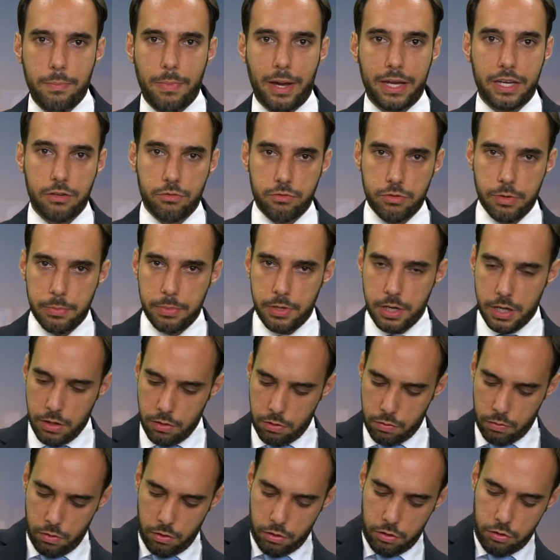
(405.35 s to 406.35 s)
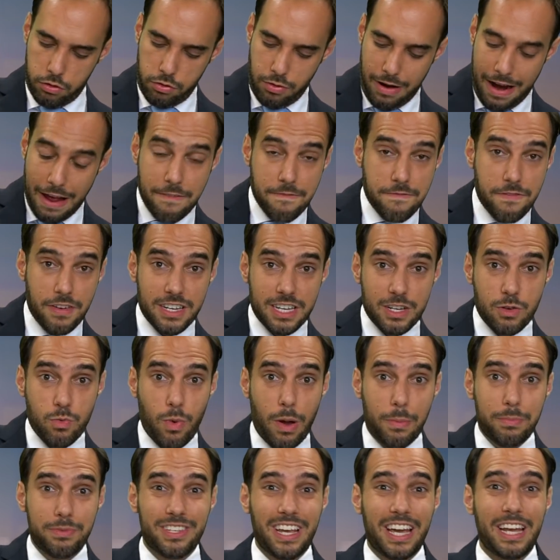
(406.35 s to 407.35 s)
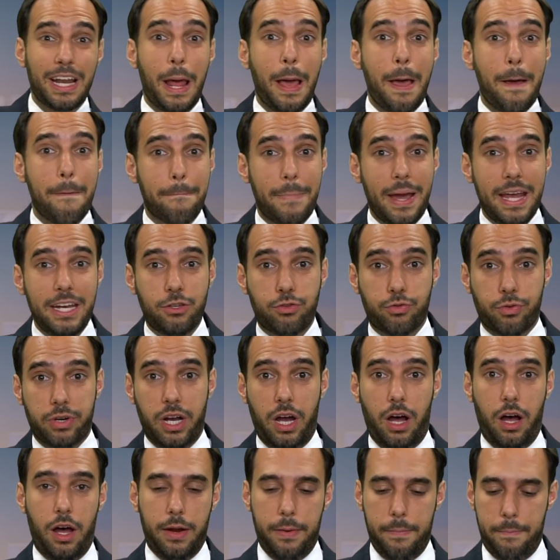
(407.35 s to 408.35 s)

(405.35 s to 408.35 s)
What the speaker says: by contributing through the crowdfunding website Patreon.